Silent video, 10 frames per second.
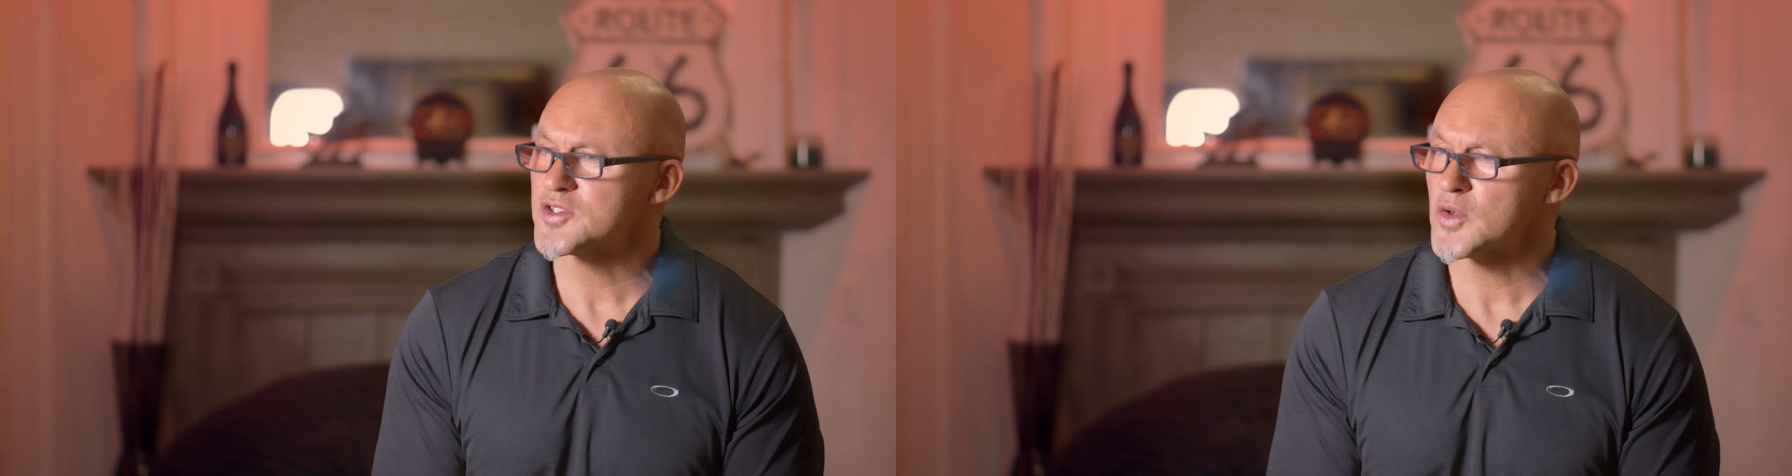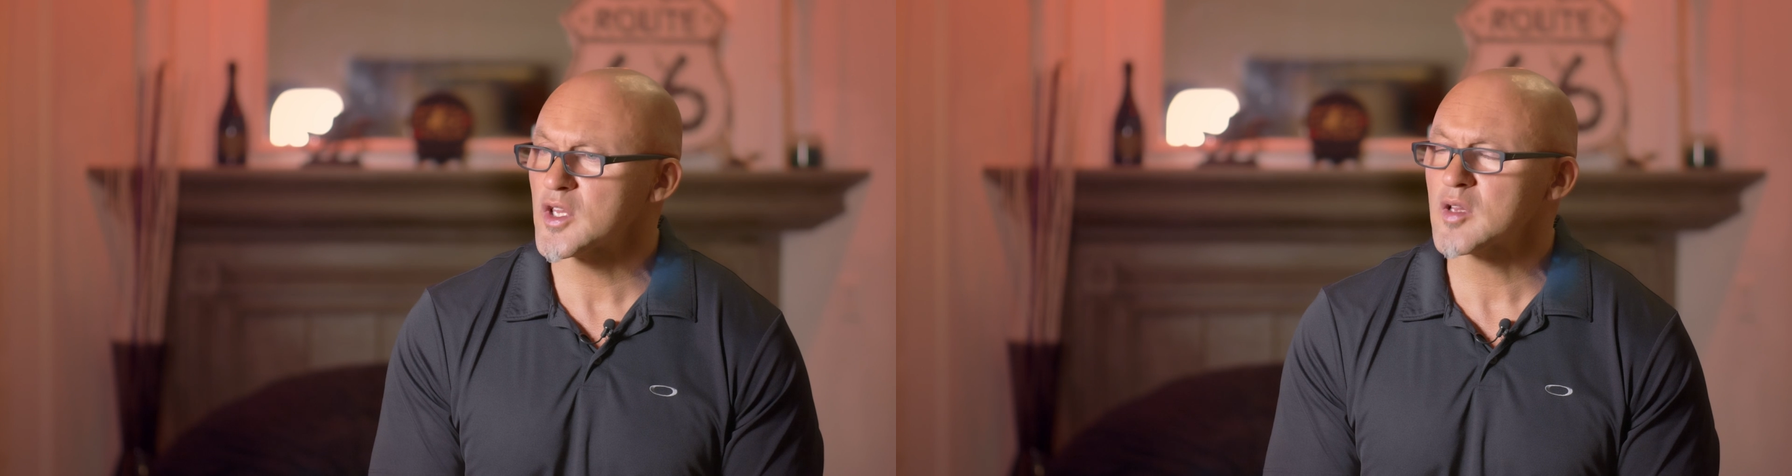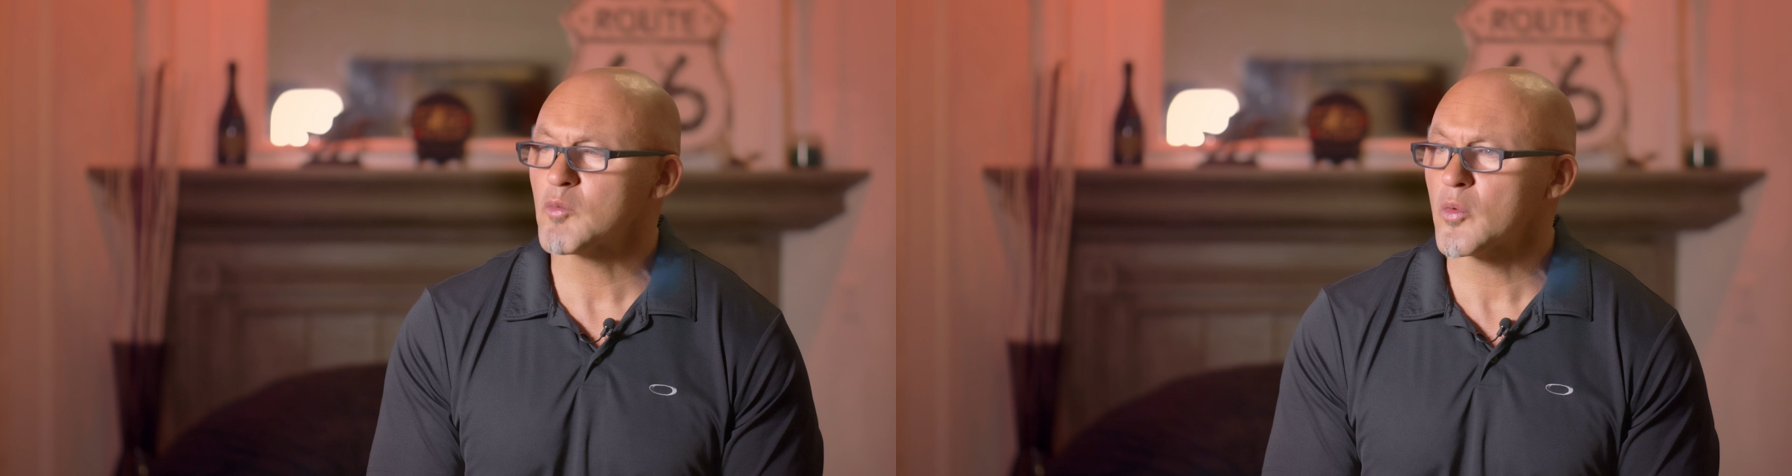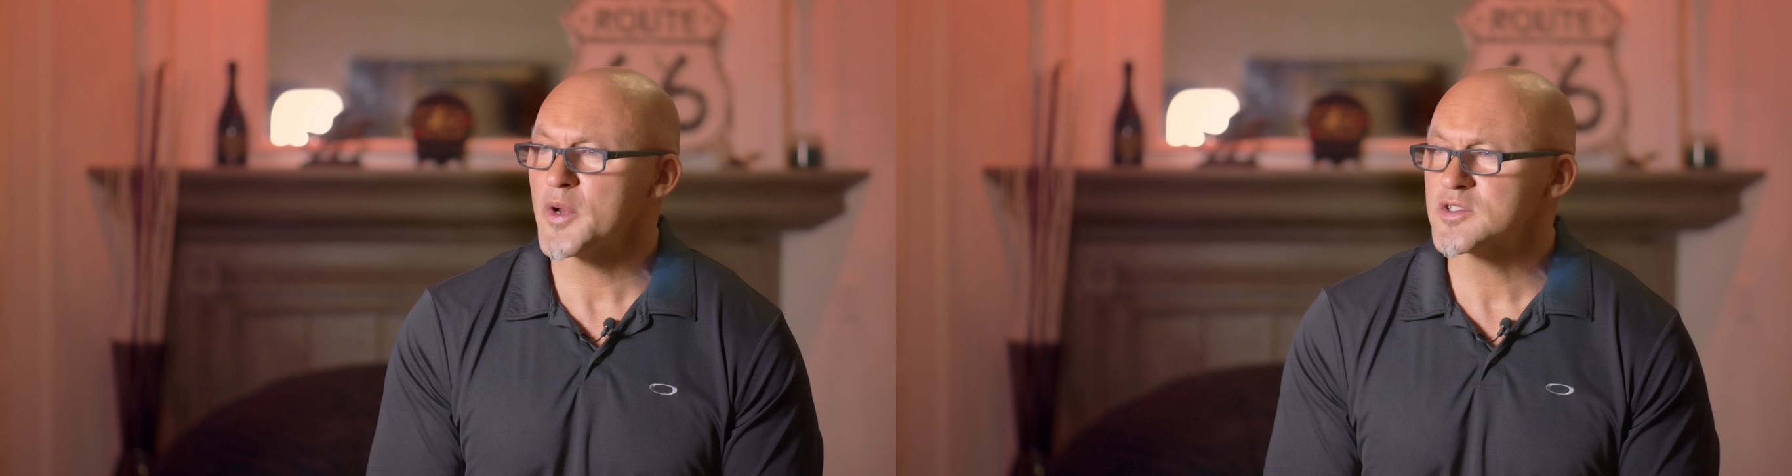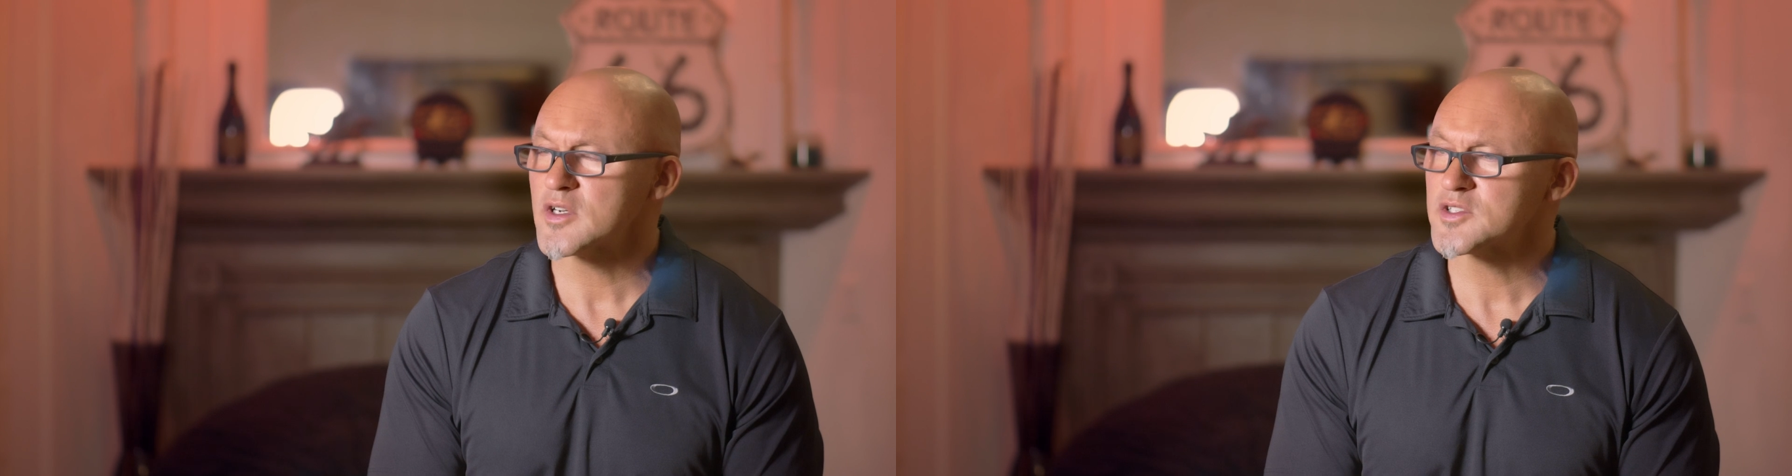do a little more
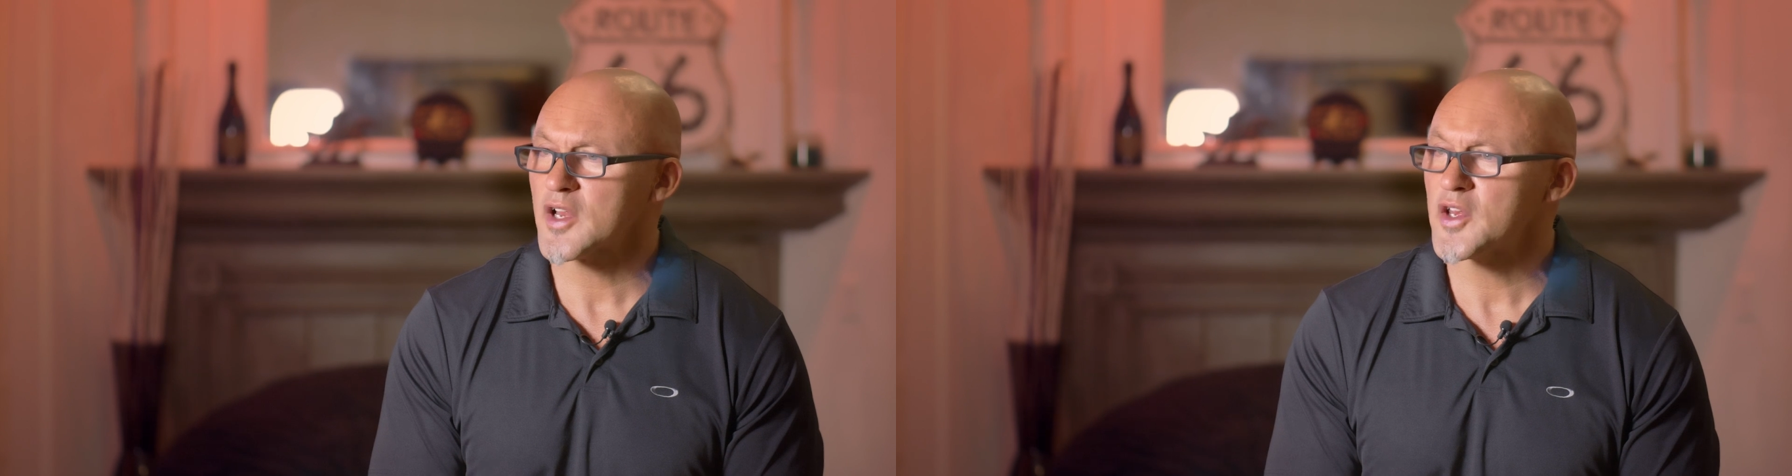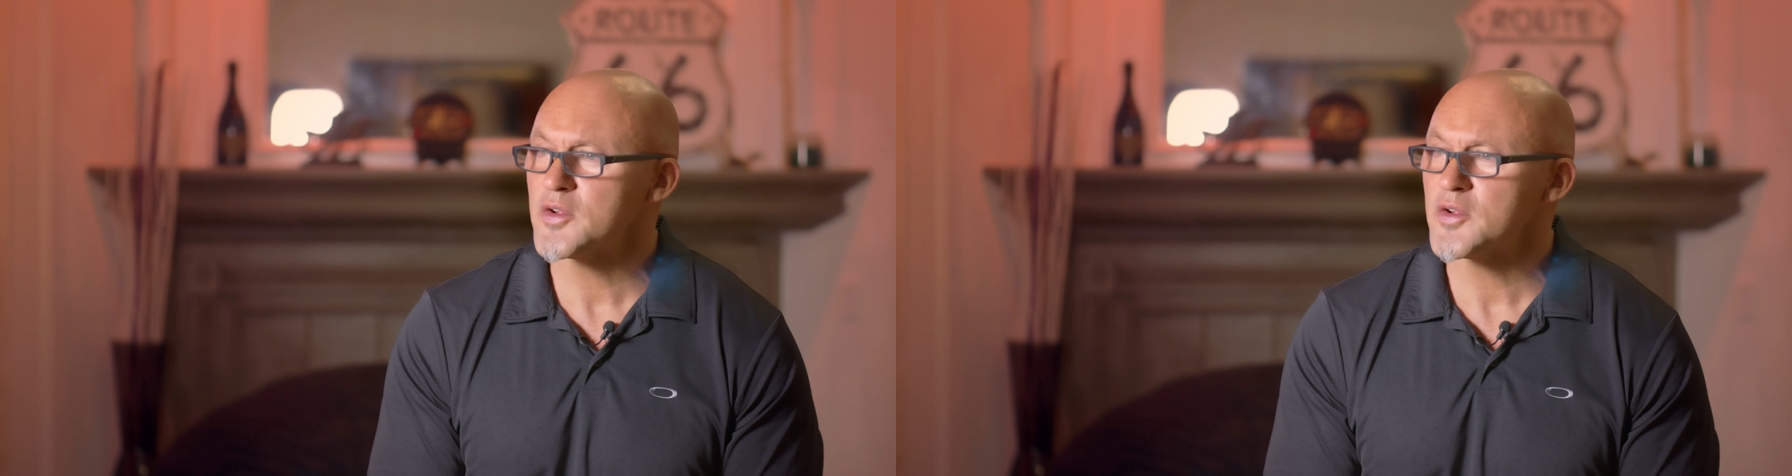research on